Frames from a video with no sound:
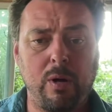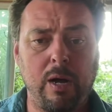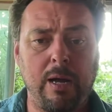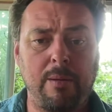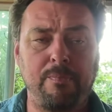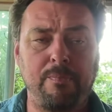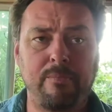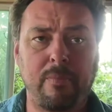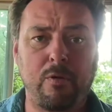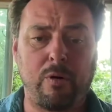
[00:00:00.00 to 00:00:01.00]

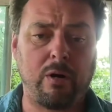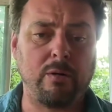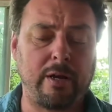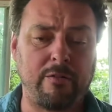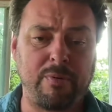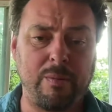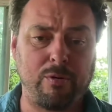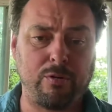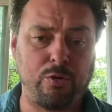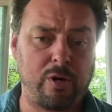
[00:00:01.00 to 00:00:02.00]
there are a lot of
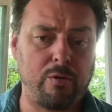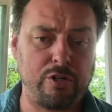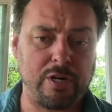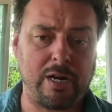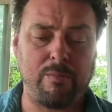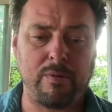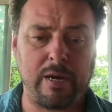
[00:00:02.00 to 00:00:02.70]
people doing a good job